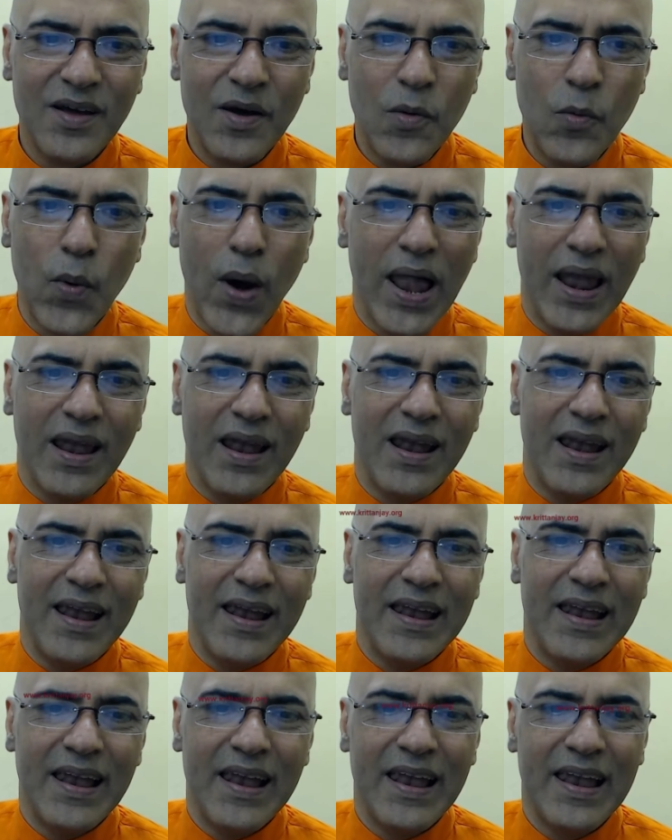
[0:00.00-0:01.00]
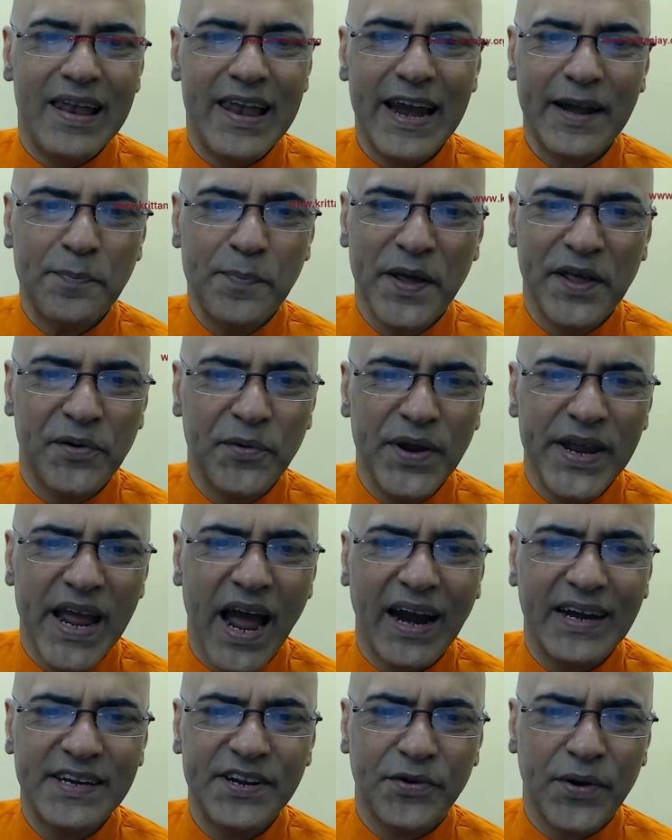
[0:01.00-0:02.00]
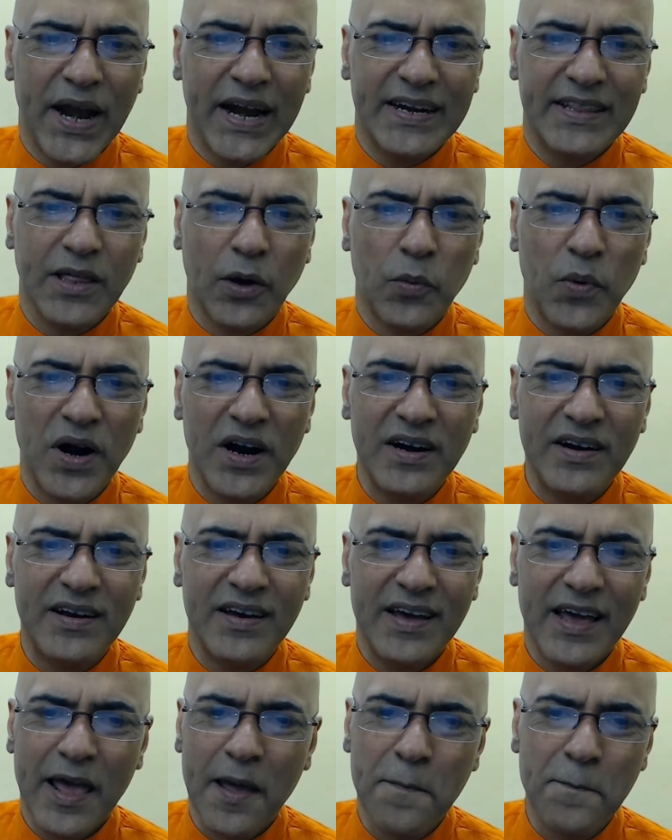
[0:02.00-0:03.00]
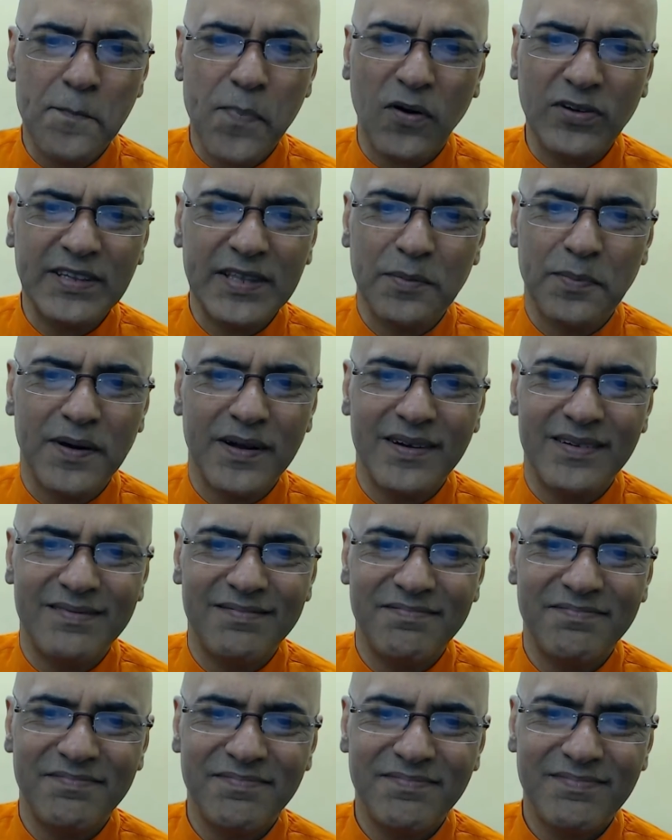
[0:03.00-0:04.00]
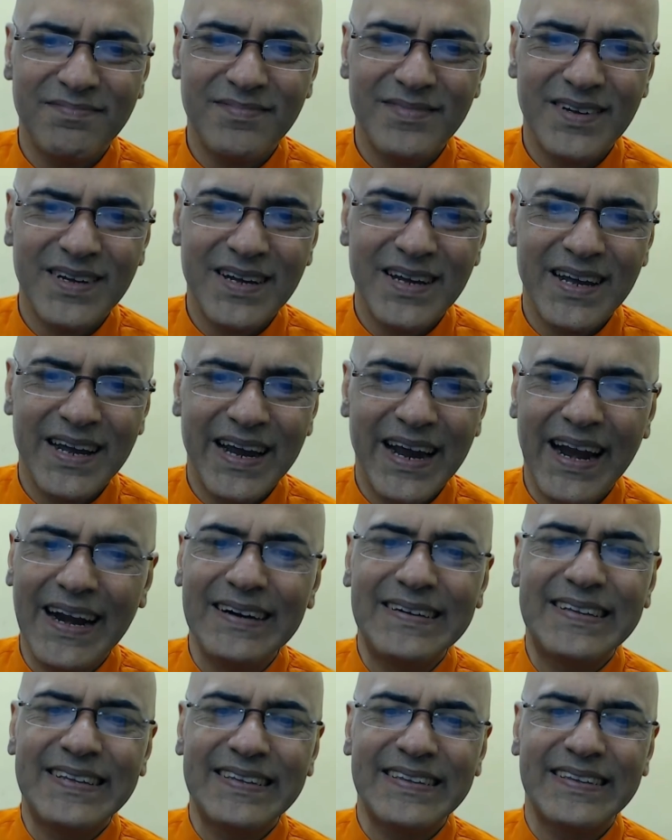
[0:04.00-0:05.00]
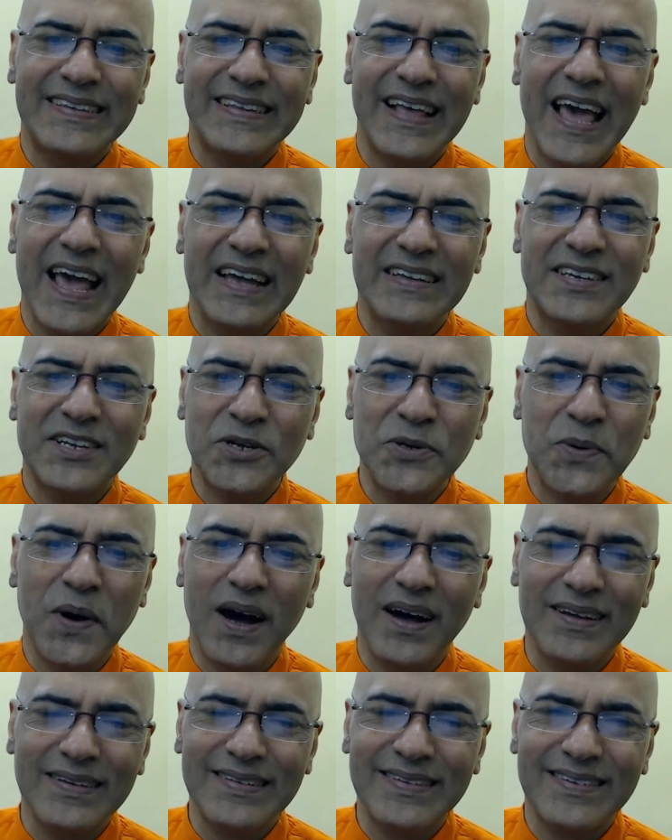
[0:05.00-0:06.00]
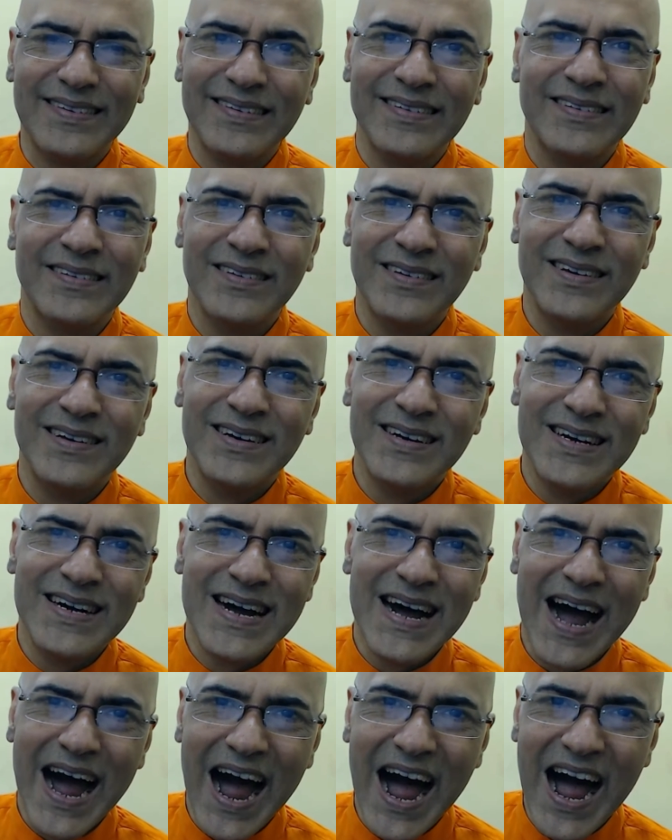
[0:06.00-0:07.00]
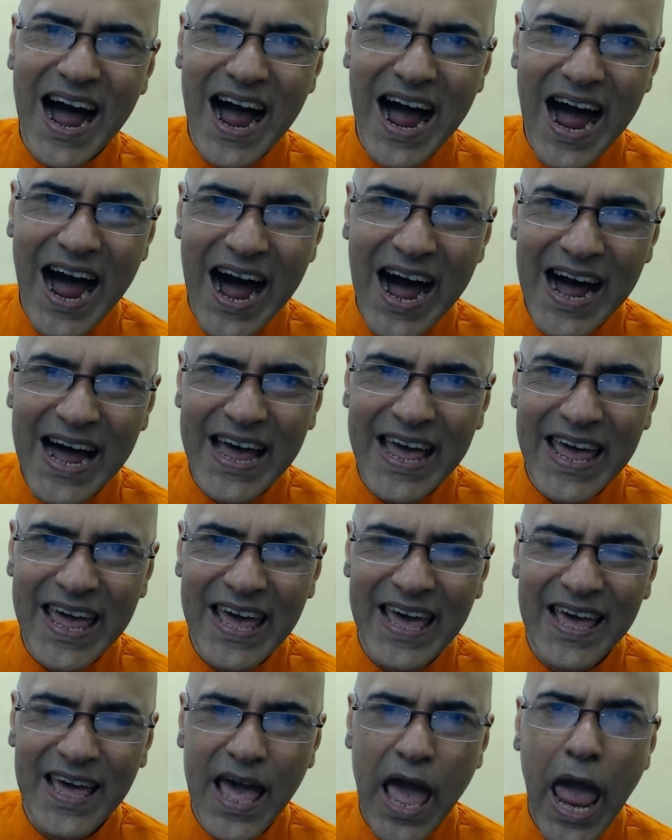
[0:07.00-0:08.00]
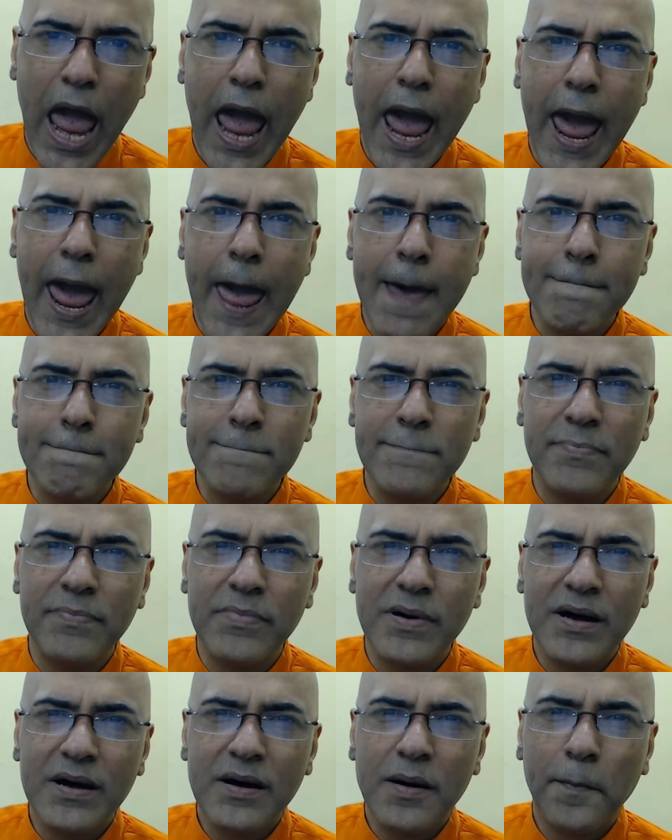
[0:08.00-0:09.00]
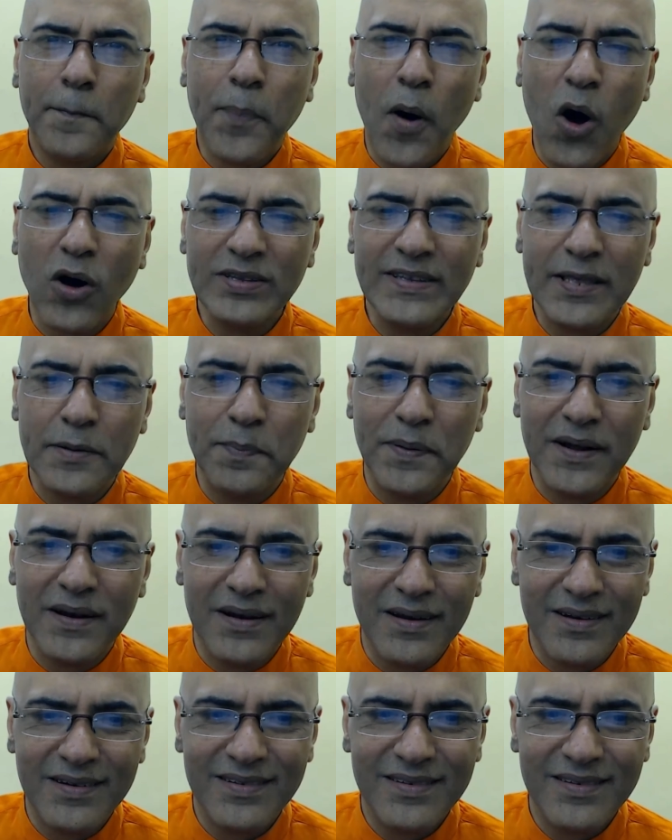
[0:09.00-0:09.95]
Well, let me reiterate the word impossible. It says to us, I am possible.